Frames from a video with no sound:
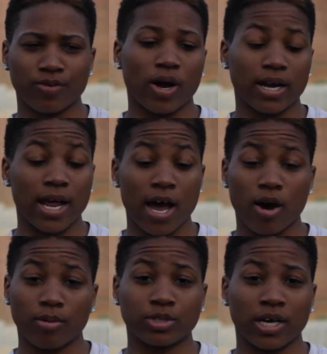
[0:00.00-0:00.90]
Right
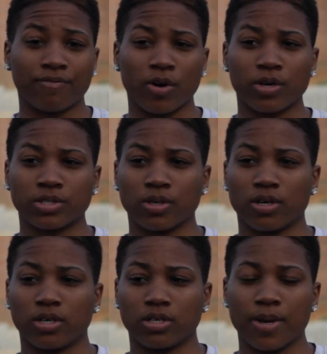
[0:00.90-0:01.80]
now, I'm trying to focus
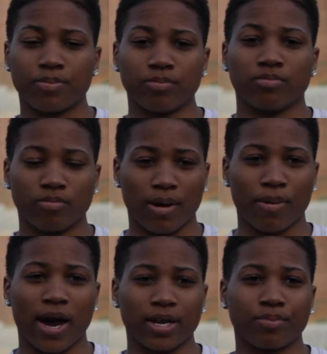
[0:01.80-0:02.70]
on keeping my
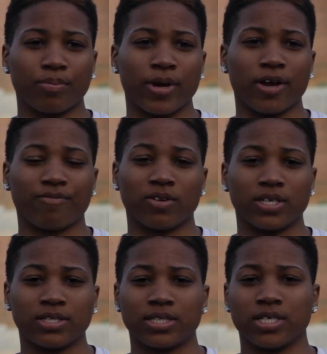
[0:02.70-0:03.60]
body prepared for
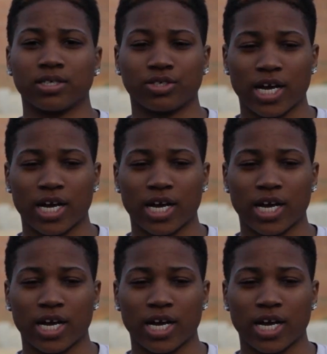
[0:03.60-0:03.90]
this season,